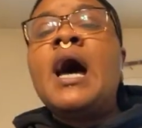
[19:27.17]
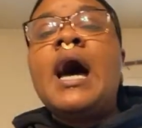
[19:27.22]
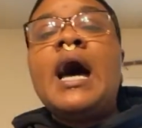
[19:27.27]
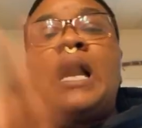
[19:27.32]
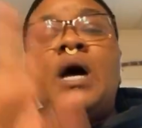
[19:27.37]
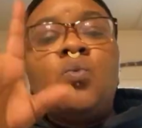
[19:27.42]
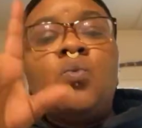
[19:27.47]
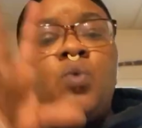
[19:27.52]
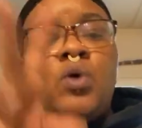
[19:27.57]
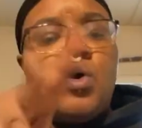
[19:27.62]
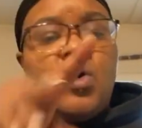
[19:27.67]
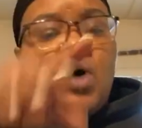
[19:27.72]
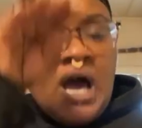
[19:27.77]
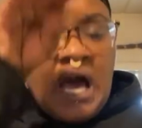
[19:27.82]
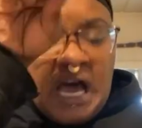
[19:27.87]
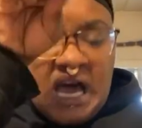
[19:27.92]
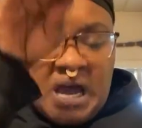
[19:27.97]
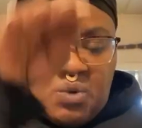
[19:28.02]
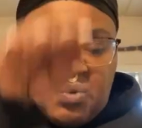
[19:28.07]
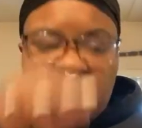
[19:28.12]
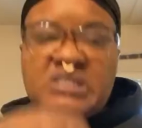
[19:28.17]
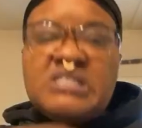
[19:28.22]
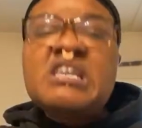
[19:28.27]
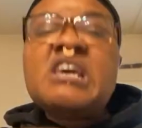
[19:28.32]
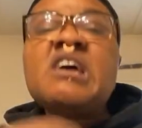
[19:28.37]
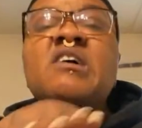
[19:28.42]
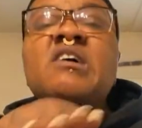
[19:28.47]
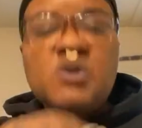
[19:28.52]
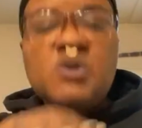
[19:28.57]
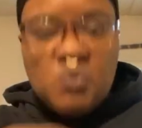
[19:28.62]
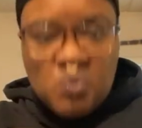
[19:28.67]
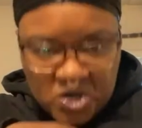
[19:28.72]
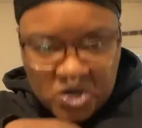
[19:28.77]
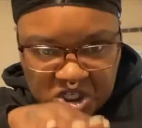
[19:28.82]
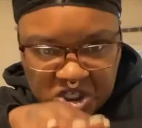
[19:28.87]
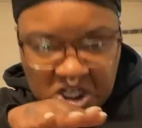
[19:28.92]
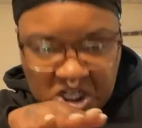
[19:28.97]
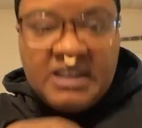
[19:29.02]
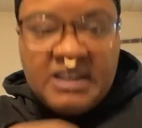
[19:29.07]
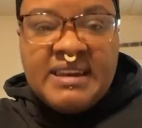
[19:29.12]
I will tell you
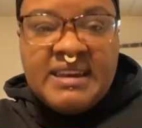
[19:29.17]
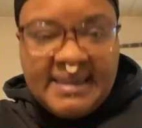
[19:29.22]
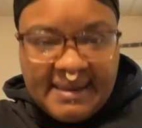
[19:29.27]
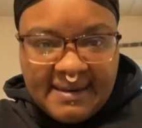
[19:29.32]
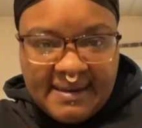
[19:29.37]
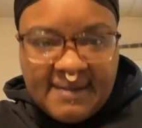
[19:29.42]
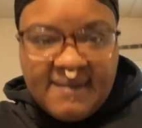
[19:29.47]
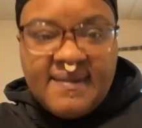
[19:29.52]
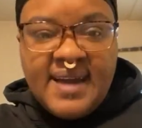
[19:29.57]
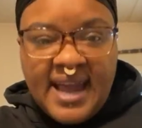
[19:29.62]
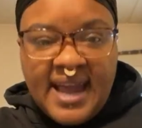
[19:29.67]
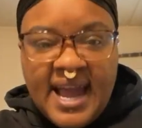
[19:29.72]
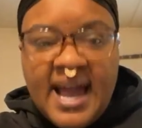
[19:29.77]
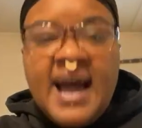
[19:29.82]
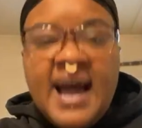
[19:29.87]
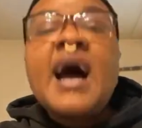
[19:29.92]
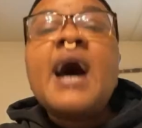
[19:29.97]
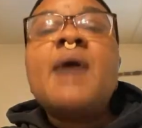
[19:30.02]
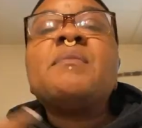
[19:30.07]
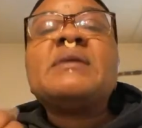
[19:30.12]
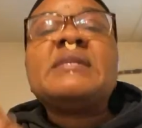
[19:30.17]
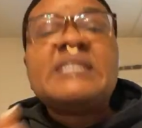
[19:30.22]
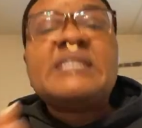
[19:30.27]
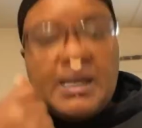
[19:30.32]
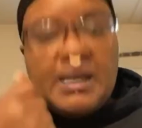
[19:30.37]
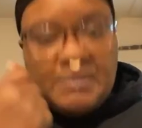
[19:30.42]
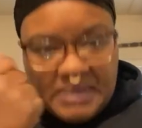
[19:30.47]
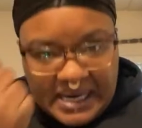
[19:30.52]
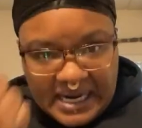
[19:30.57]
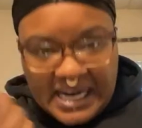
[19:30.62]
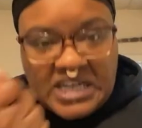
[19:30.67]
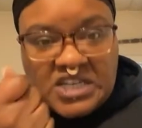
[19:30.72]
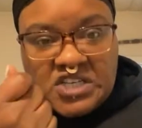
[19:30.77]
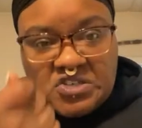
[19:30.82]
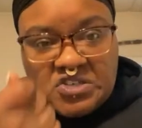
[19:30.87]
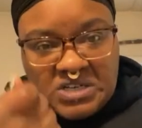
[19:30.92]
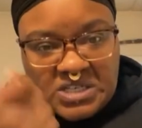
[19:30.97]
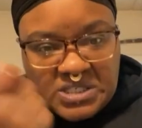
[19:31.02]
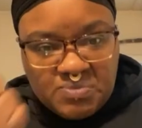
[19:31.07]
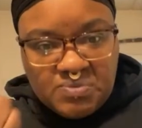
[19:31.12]
what you need, okay? I'm a
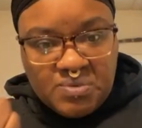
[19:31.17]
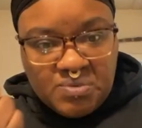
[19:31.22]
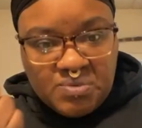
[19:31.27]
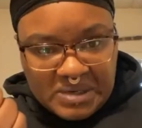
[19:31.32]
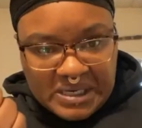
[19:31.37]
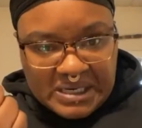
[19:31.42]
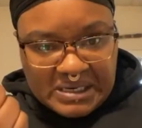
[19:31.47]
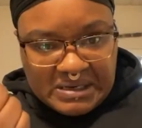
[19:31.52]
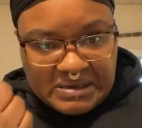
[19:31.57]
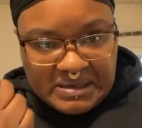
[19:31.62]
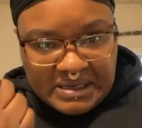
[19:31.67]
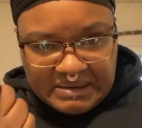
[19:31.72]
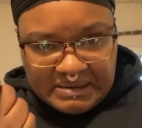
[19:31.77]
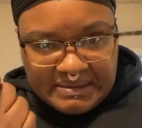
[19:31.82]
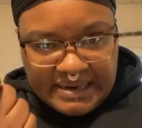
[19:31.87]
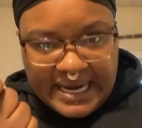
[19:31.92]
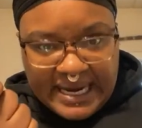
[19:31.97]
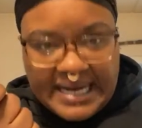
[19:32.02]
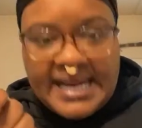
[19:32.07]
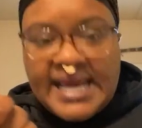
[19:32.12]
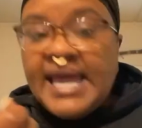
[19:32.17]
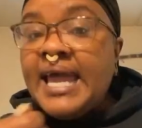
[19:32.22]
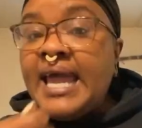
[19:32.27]
dominatrix for real, all right?